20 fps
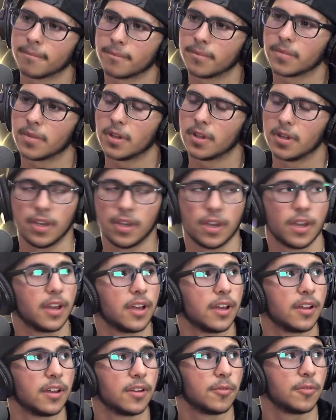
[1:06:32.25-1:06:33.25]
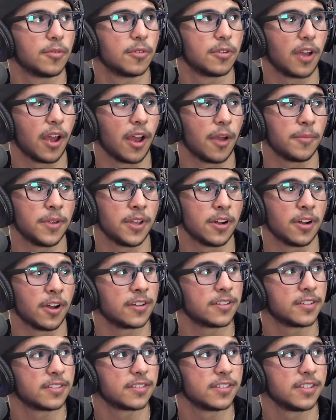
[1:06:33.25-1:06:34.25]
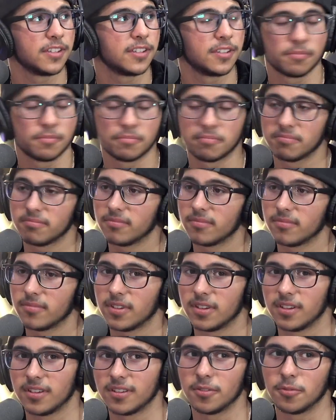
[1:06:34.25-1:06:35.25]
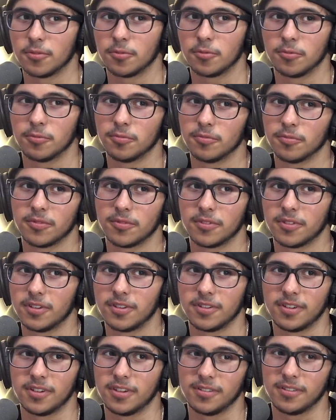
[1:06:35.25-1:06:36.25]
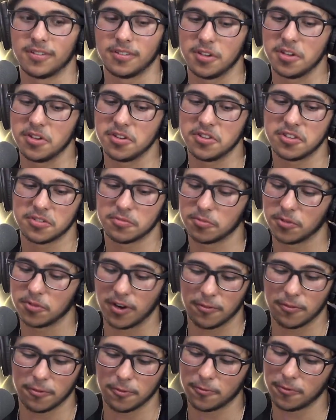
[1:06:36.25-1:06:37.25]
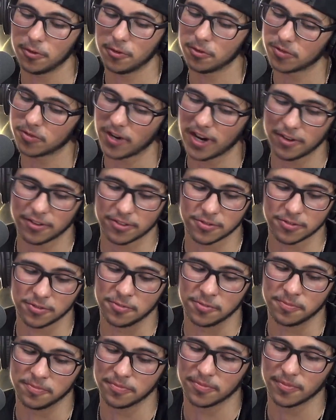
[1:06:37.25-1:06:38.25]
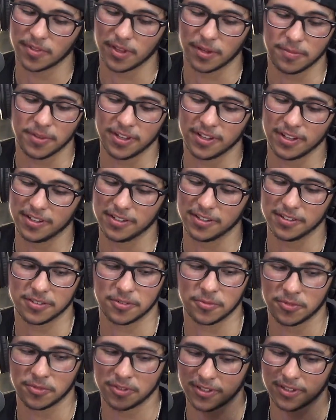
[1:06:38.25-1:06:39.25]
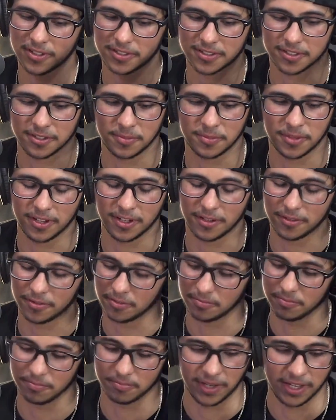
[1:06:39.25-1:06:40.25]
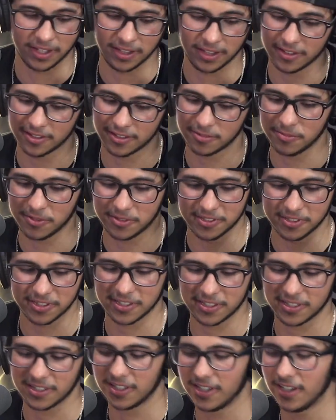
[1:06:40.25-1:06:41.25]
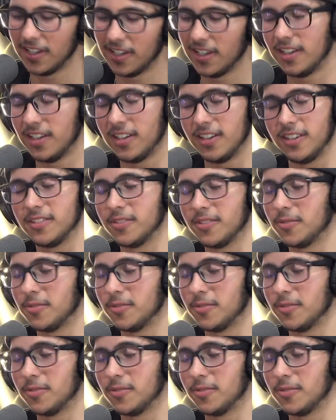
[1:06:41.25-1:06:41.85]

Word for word: Yeah, I mean, honestly, he just whatever feels right to him. I mean, he's the one that's making this music. He's the one.